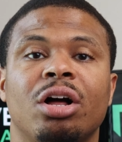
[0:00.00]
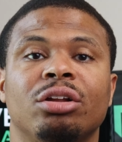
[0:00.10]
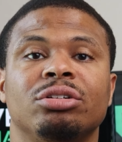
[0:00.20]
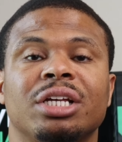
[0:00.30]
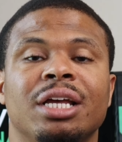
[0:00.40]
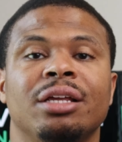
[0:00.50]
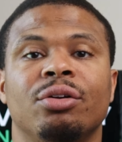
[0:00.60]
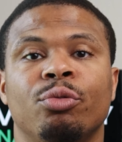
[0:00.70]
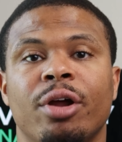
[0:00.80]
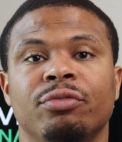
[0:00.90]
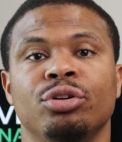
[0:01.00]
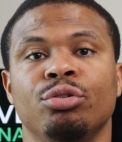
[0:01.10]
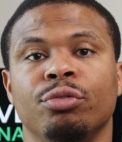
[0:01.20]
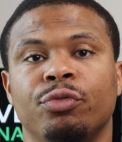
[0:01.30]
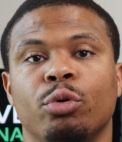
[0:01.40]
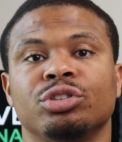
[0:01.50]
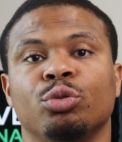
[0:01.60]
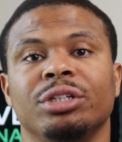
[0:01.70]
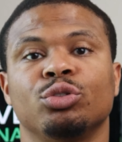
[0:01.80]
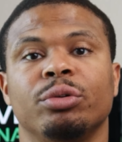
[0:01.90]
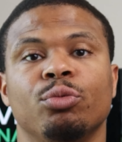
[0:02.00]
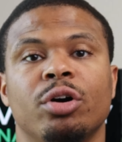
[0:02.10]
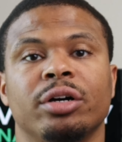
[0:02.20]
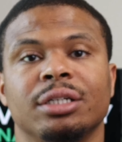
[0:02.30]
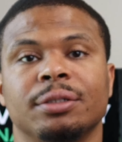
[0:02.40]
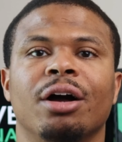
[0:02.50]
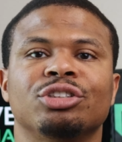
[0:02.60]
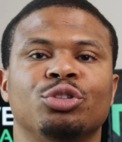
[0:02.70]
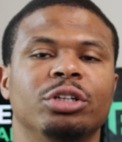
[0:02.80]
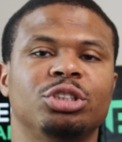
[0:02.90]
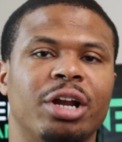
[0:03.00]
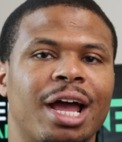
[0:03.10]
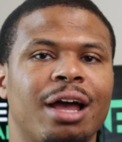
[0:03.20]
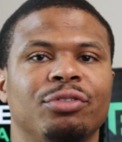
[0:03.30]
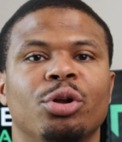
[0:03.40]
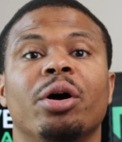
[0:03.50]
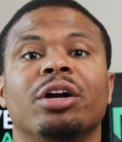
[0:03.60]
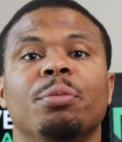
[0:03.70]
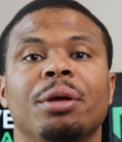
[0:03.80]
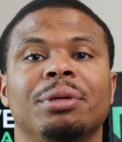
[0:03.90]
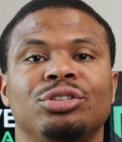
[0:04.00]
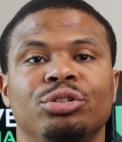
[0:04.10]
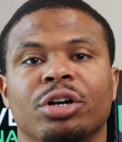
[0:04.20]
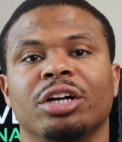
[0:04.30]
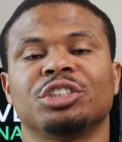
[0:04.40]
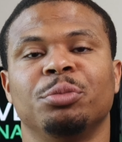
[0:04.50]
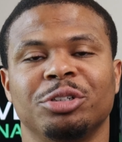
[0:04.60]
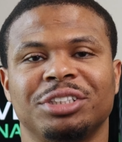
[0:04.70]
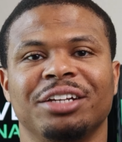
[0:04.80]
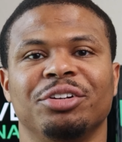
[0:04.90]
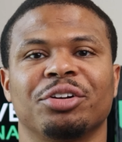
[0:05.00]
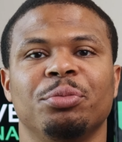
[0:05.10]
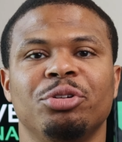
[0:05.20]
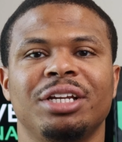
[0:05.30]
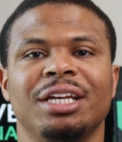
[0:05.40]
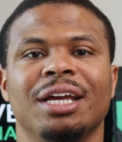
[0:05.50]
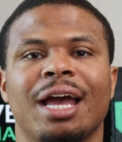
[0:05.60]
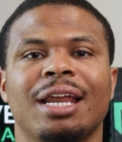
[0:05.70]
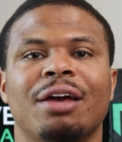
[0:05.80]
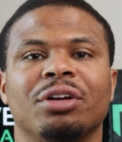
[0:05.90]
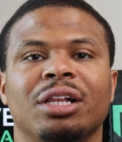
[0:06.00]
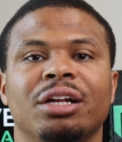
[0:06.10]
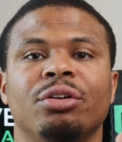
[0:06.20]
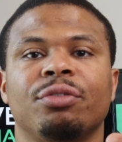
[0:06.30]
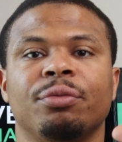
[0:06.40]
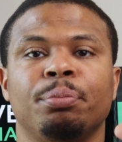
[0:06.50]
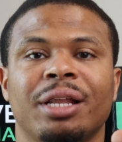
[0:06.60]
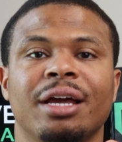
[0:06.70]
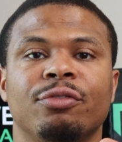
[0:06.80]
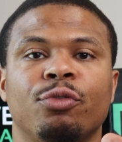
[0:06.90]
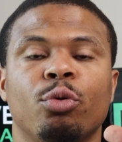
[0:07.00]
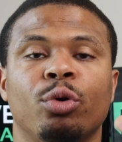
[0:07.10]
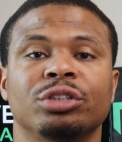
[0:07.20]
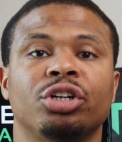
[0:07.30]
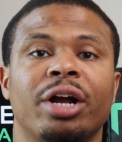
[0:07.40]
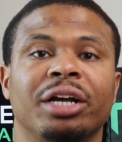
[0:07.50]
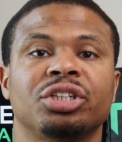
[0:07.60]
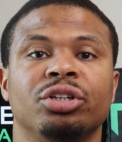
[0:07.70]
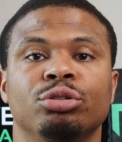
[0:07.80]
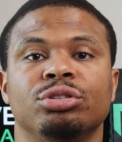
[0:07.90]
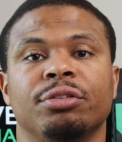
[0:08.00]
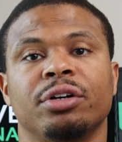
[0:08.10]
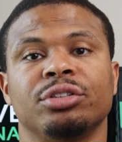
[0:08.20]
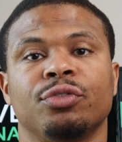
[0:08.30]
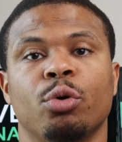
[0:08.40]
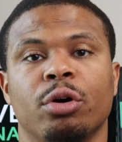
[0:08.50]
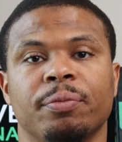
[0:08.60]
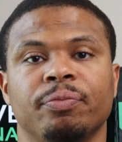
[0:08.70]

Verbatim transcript: dollars in revenue for twenty twenty-one. They also want you to have, you know, a commitment to your customers and your community, and have a clear plan for what you're actually going to use the funds for.